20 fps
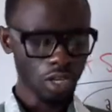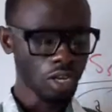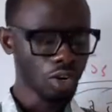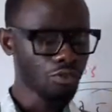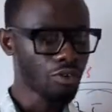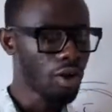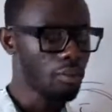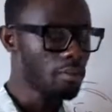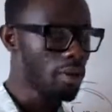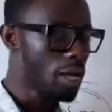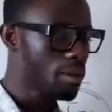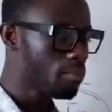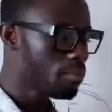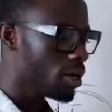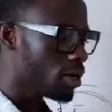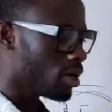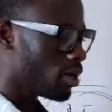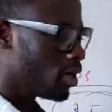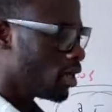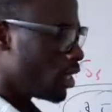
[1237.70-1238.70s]

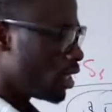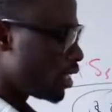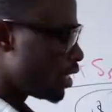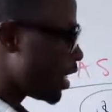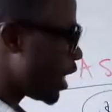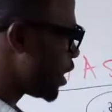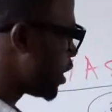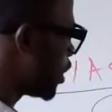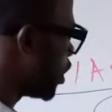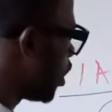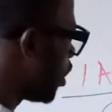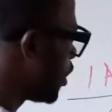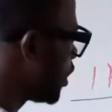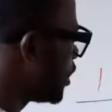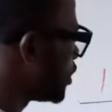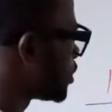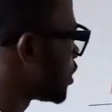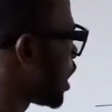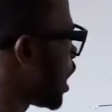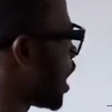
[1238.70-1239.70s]
remember that the
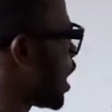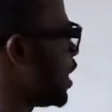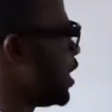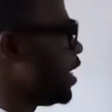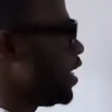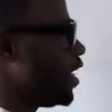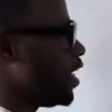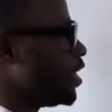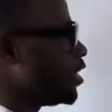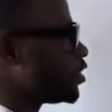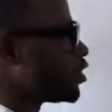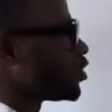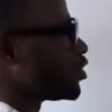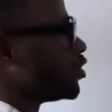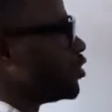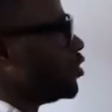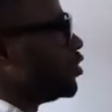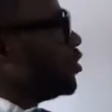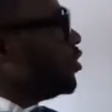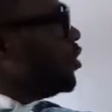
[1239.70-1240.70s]
auditor needs
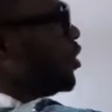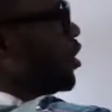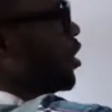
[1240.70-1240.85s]
to